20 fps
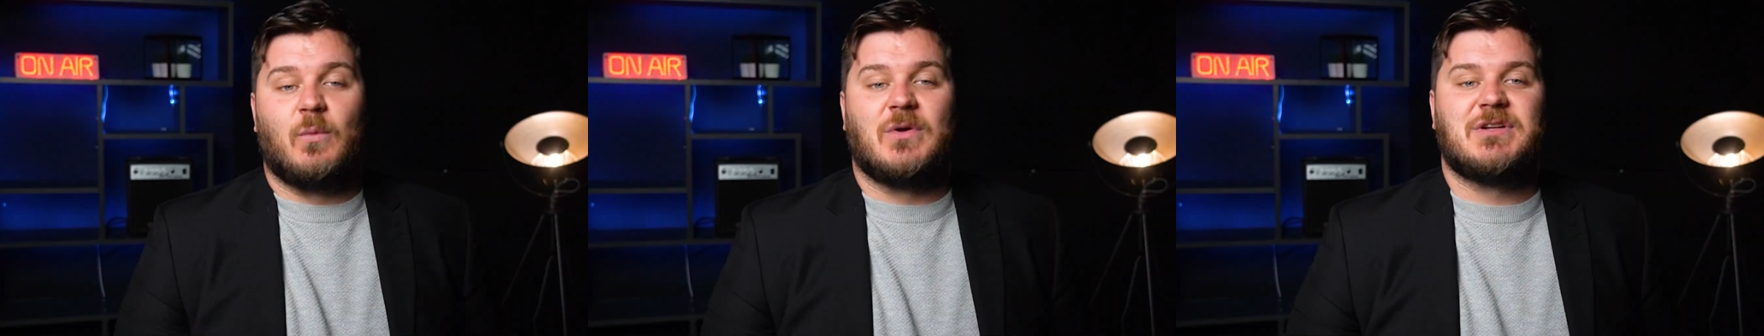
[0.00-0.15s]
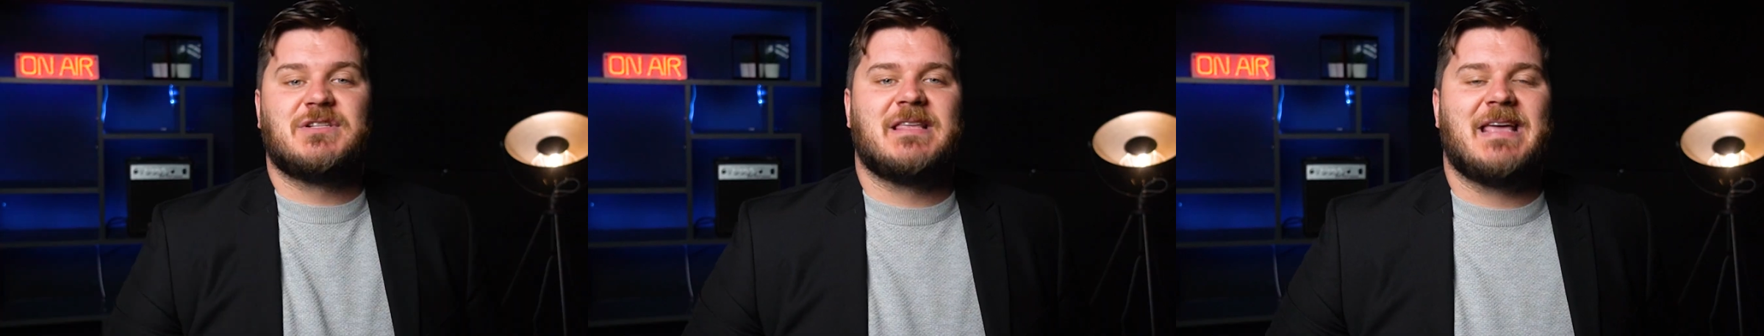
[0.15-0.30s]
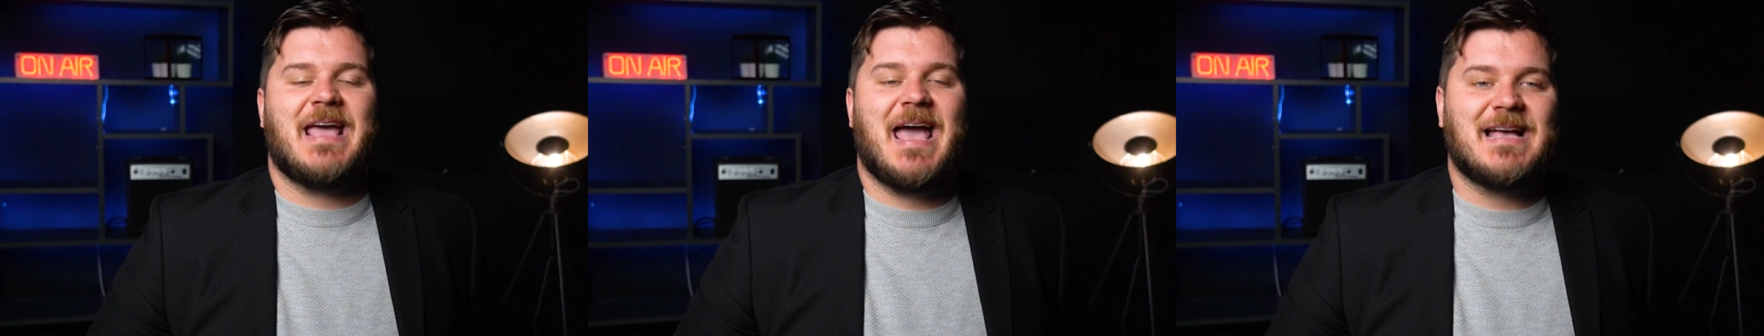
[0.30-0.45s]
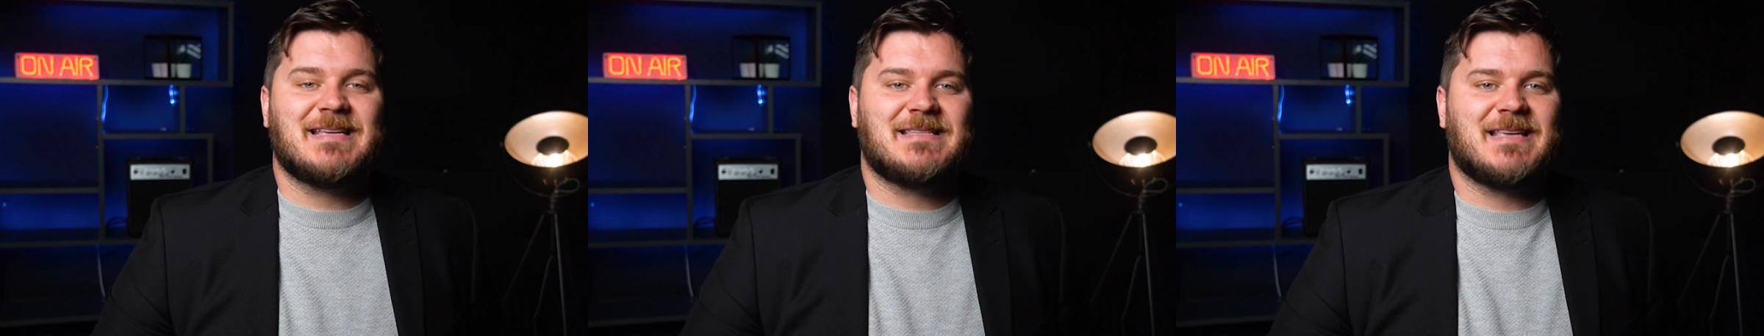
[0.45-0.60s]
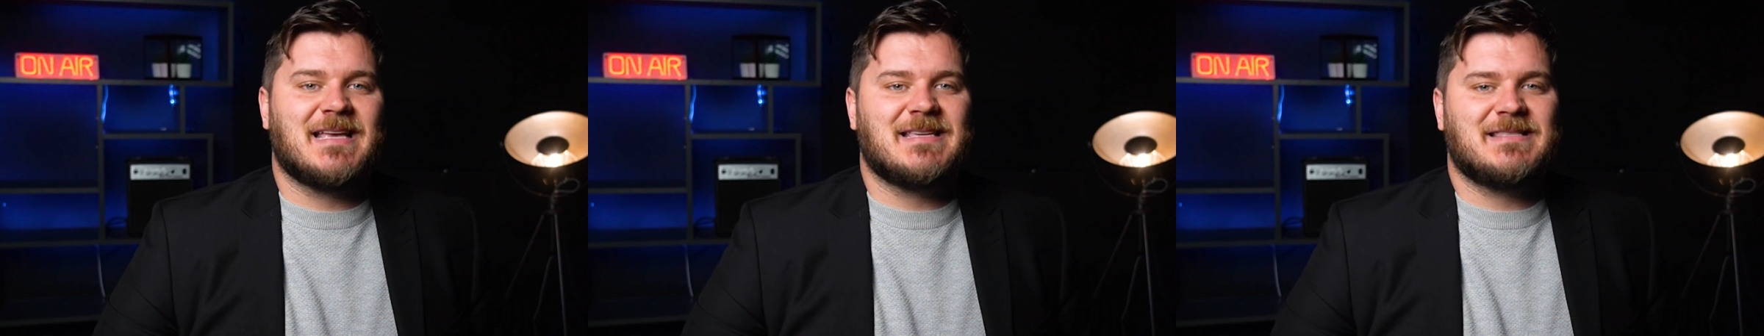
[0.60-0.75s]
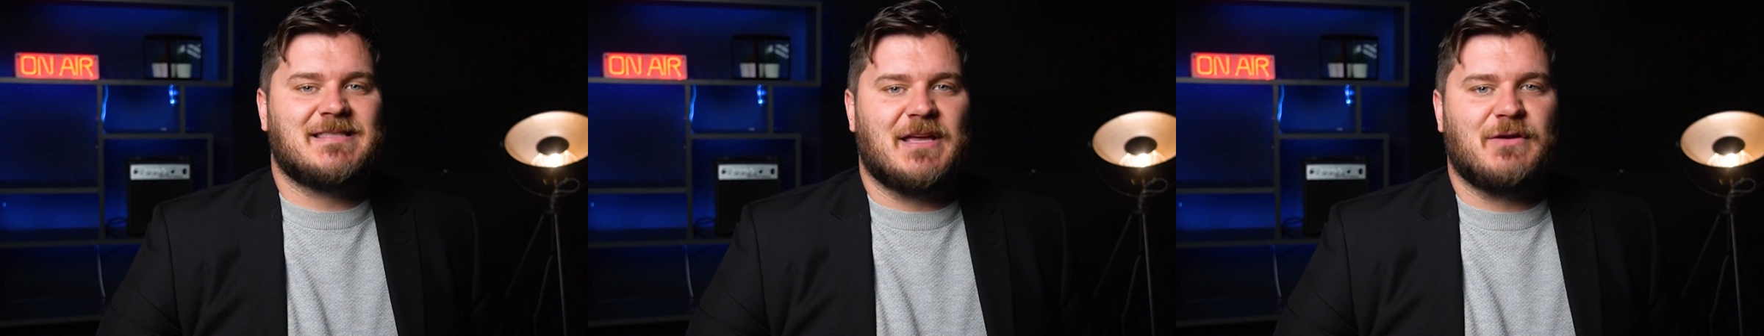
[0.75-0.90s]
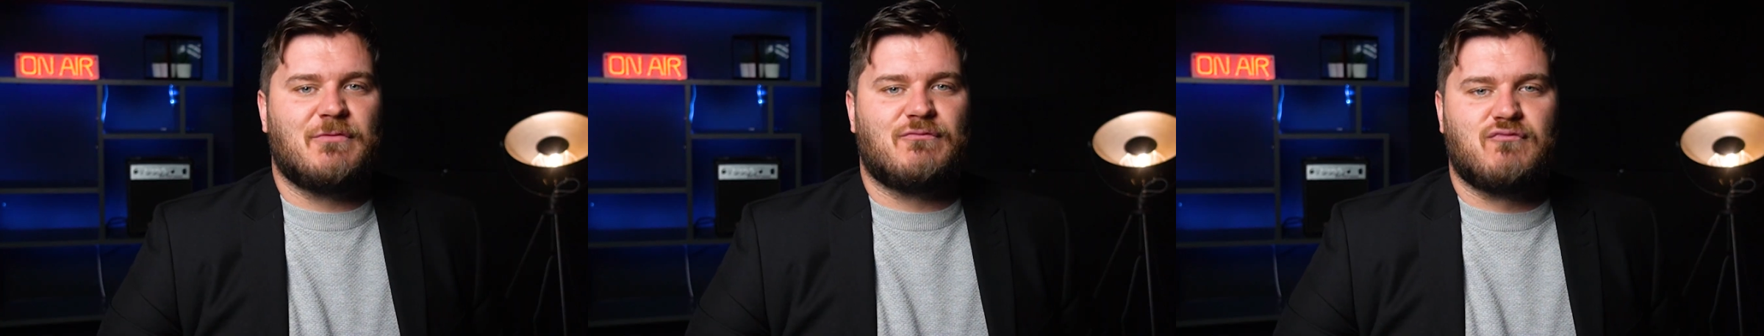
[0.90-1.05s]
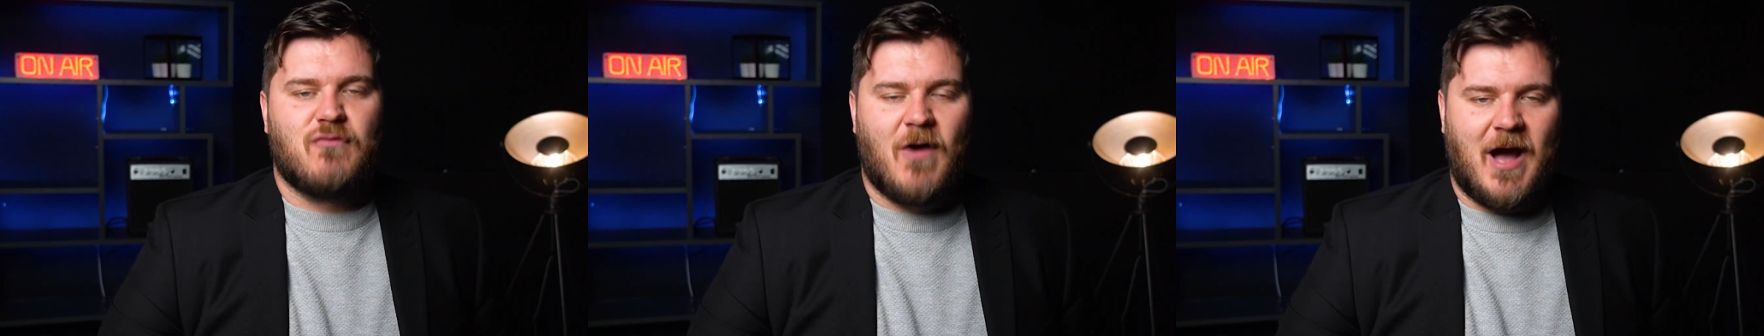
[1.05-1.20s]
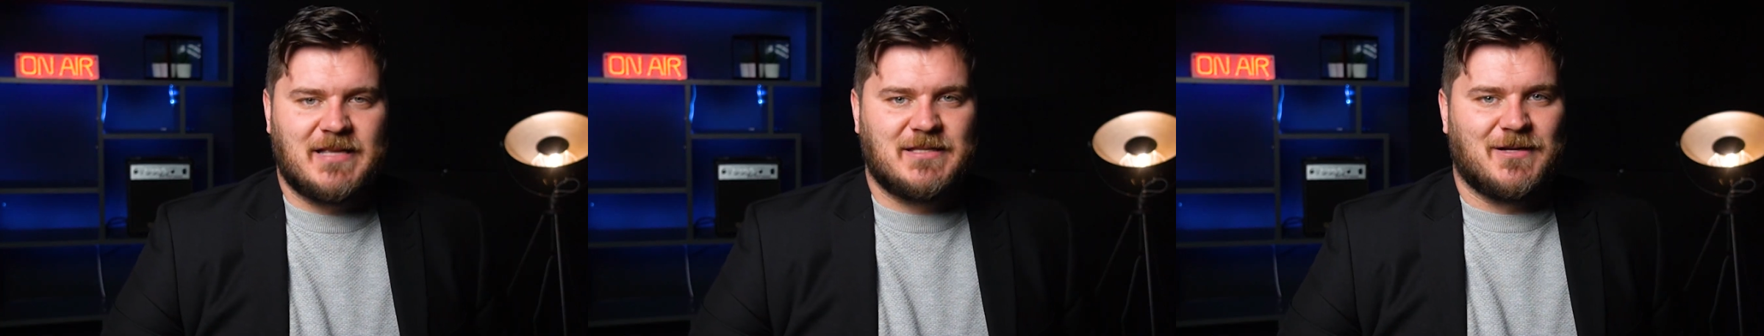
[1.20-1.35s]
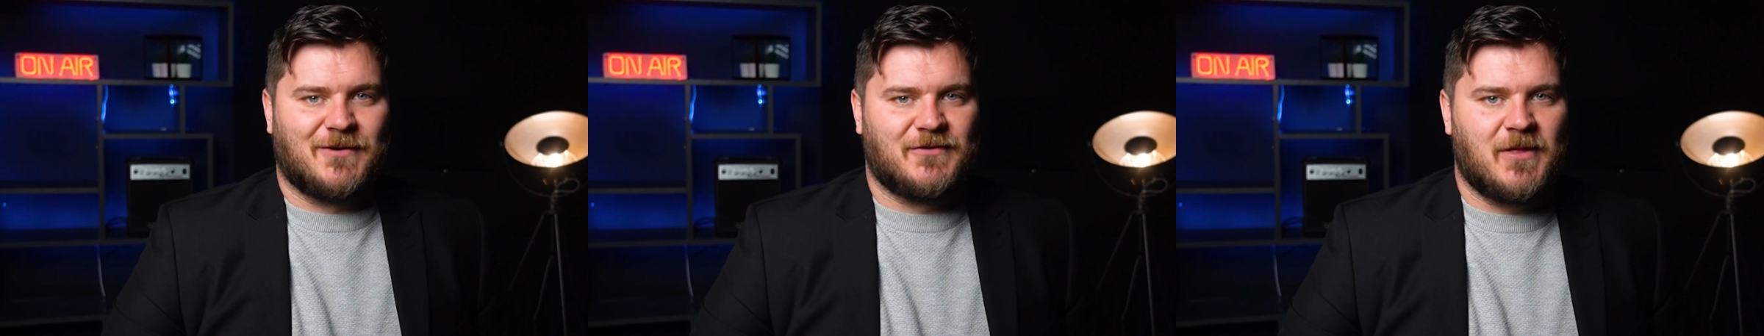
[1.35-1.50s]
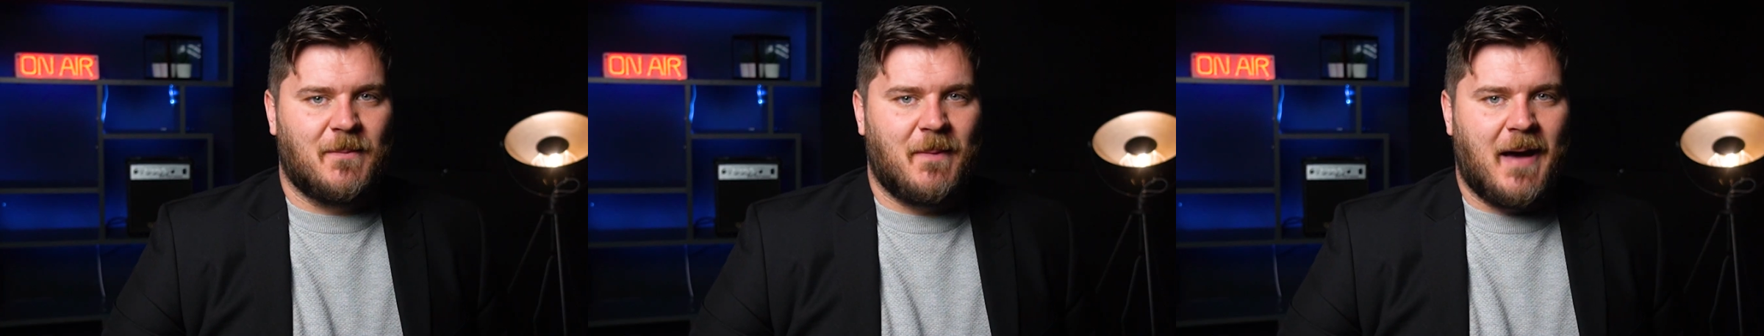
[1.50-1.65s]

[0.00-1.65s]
which the SS did right off the